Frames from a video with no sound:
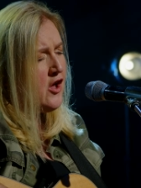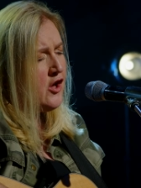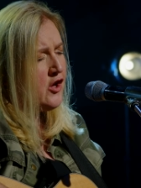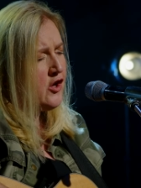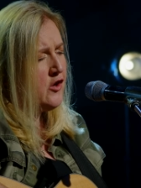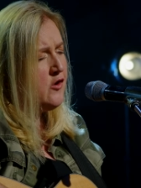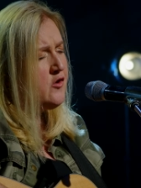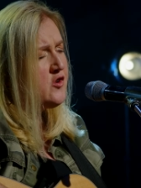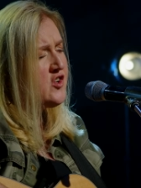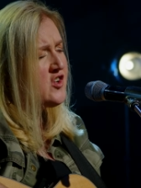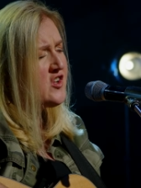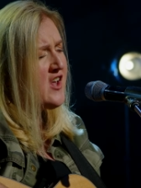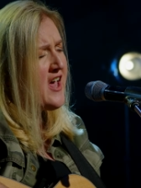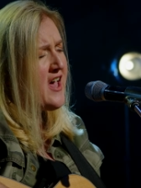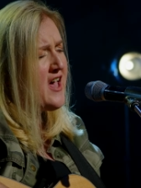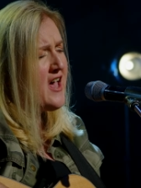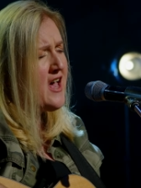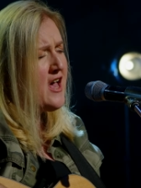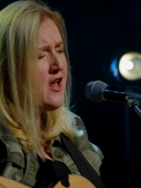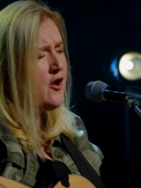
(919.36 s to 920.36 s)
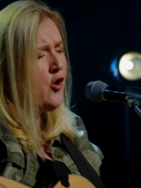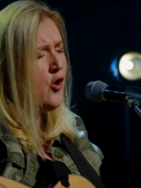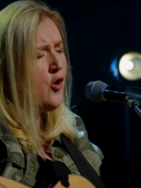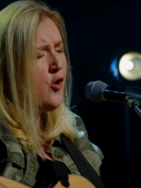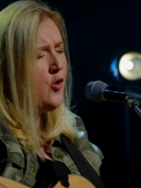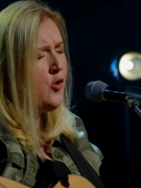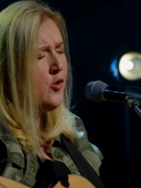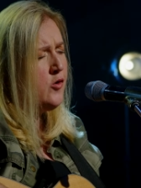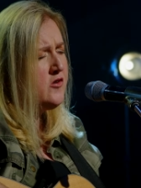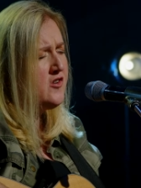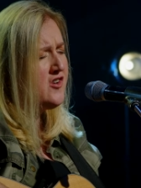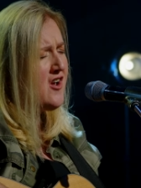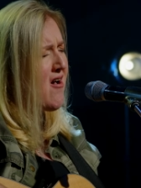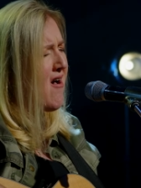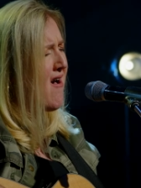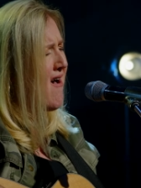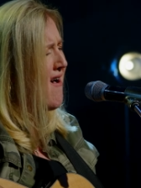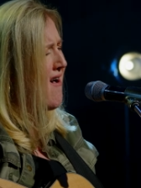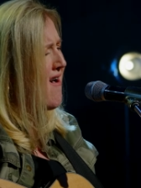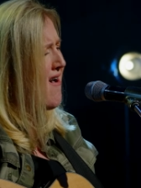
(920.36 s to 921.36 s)
You said, hold
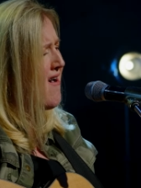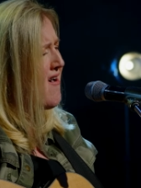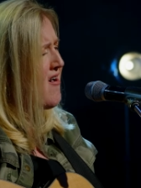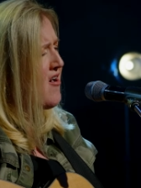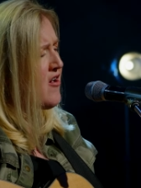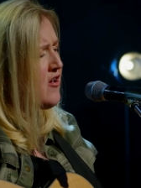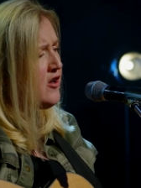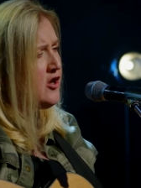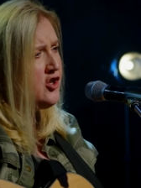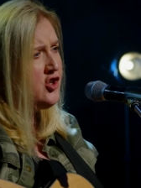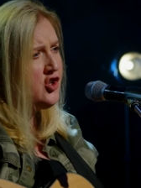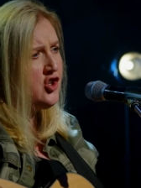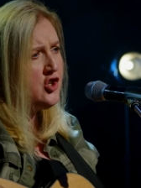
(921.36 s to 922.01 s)
on and